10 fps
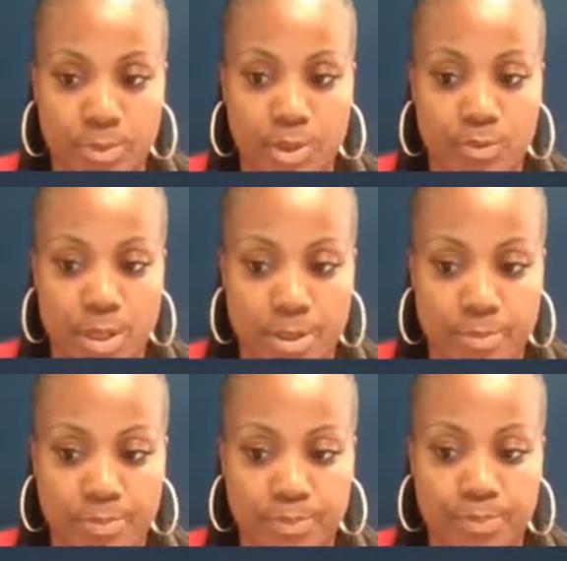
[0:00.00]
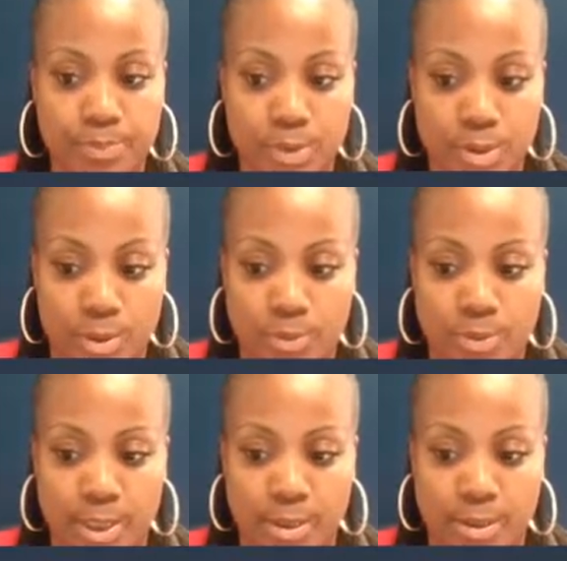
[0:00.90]
That's right.
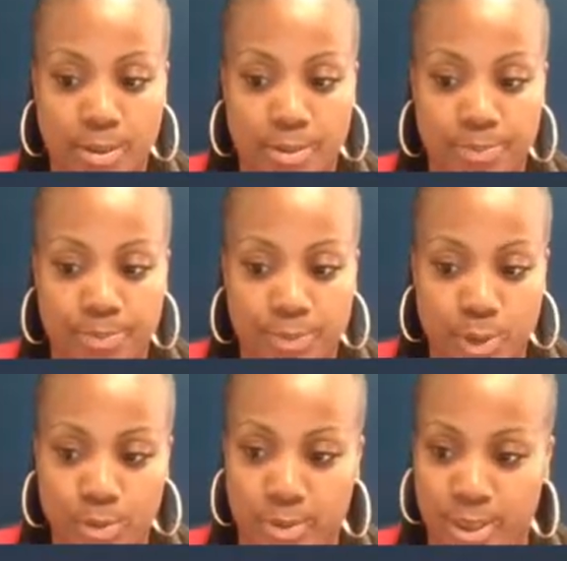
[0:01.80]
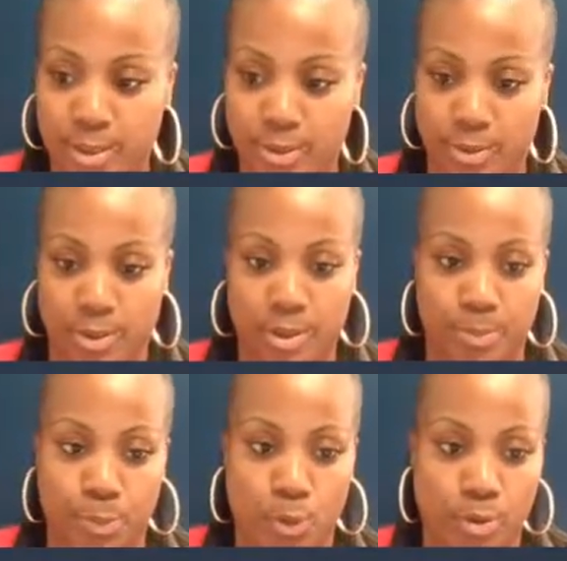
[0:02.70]
So that's these are the
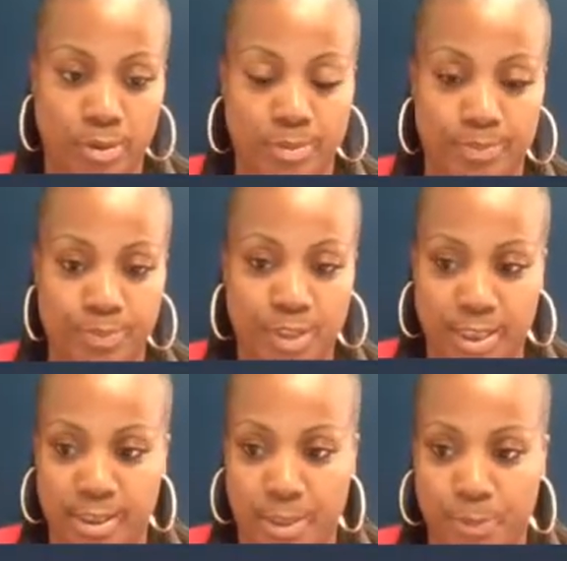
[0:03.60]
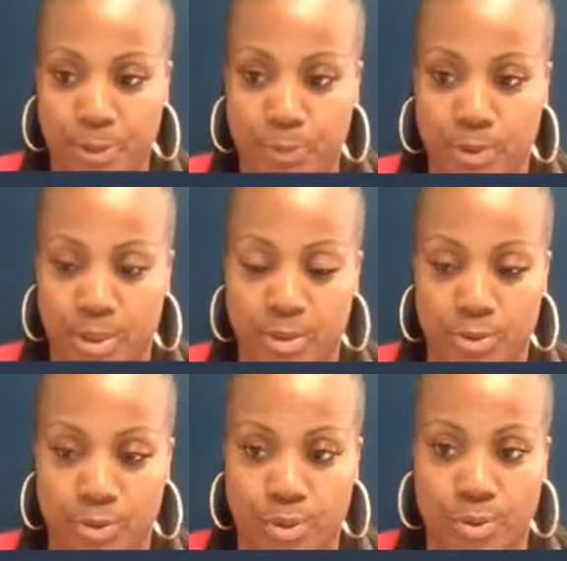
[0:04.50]
important things that people
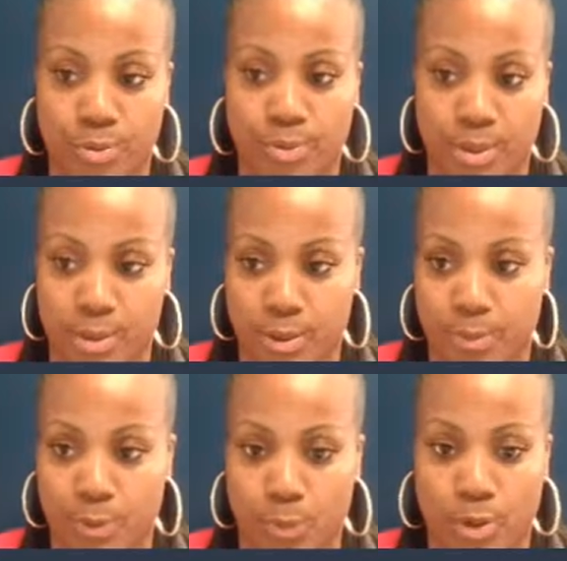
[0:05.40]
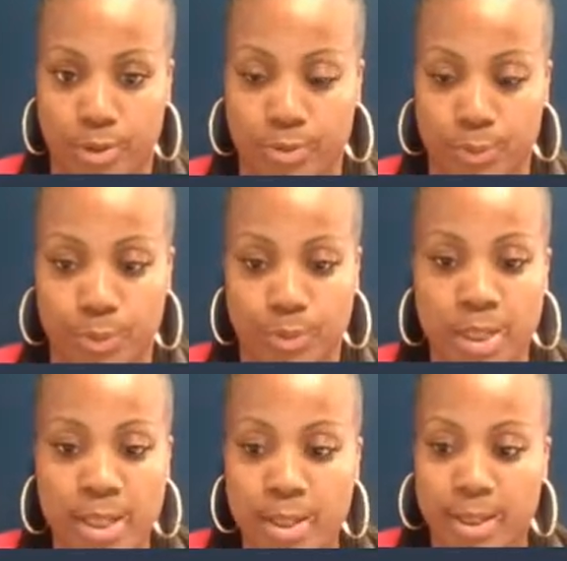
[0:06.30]
need to know and to be walked
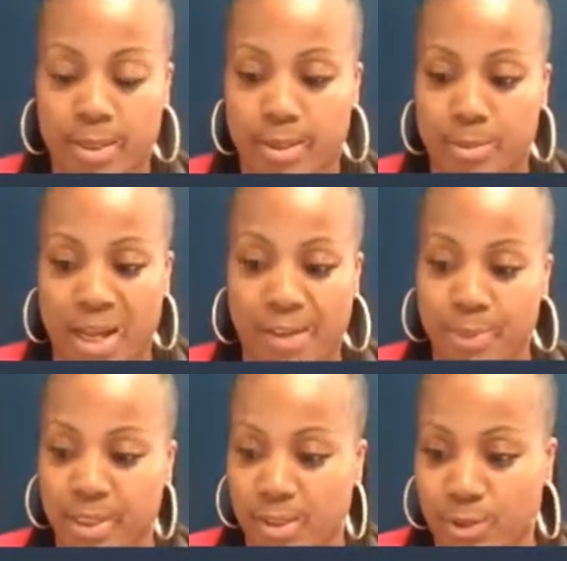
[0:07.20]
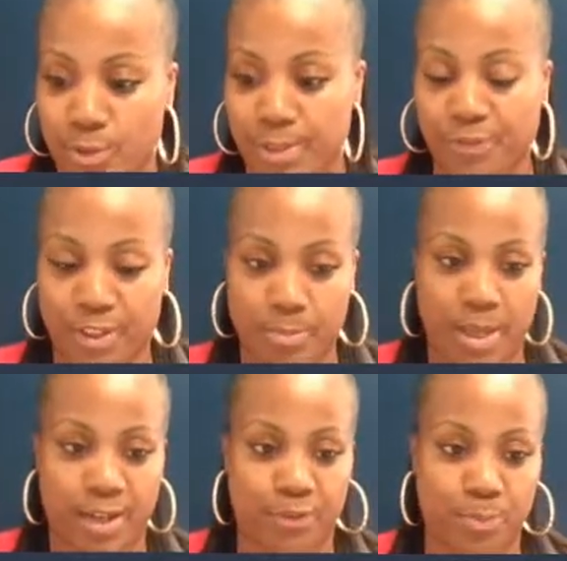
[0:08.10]
through. And I've been getting great
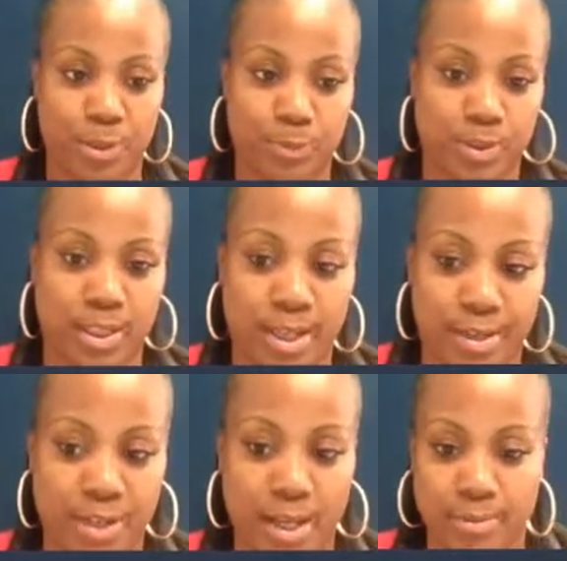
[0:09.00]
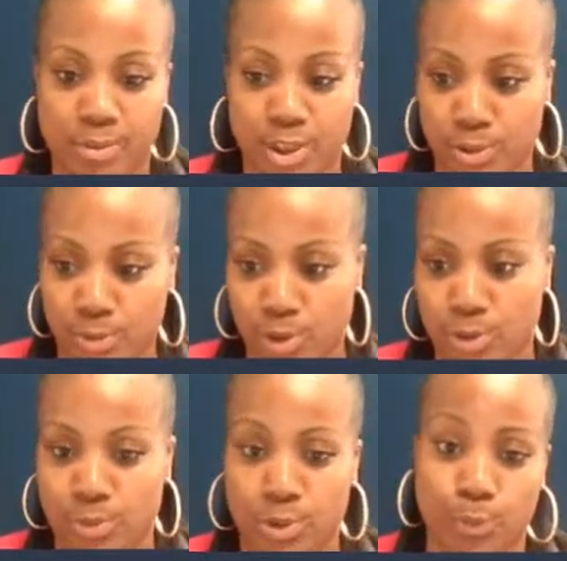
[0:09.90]
feedback from people that have gotten in touch with
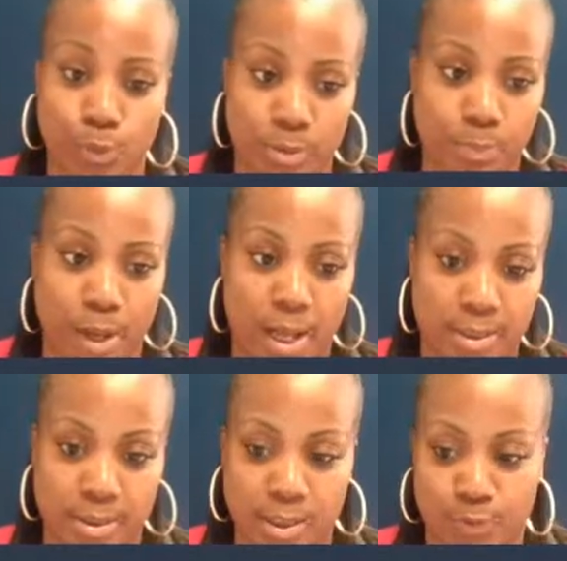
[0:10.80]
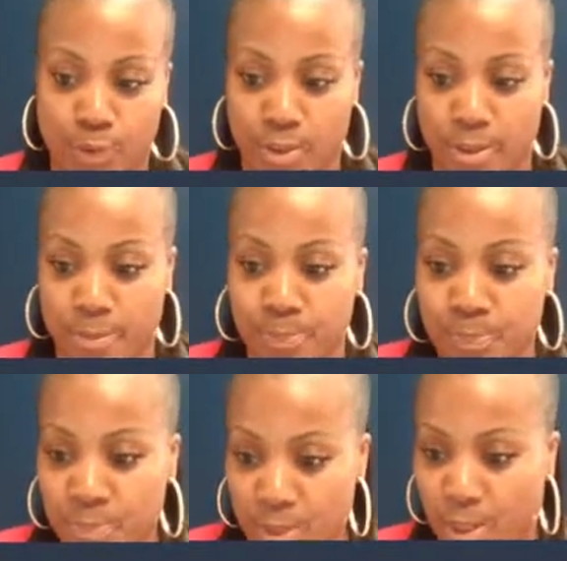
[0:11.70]
you and you've written policies for them.